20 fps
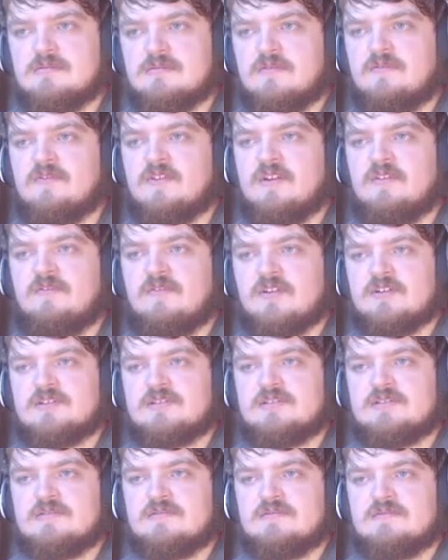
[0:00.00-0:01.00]
very
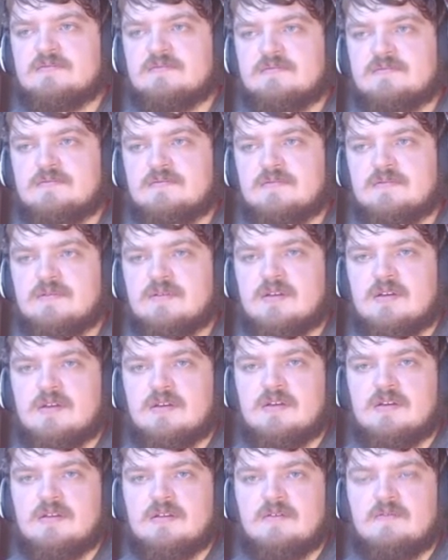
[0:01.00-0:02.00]
first
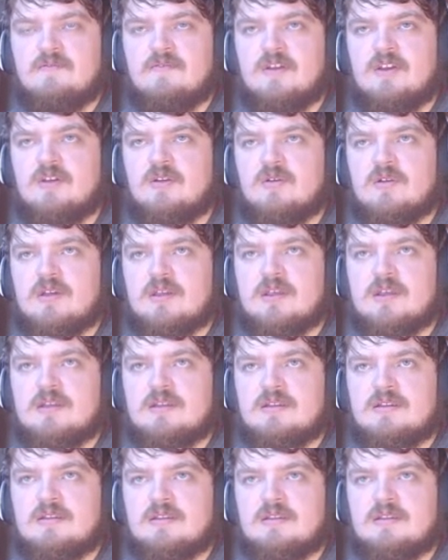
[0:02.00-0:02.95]
video like a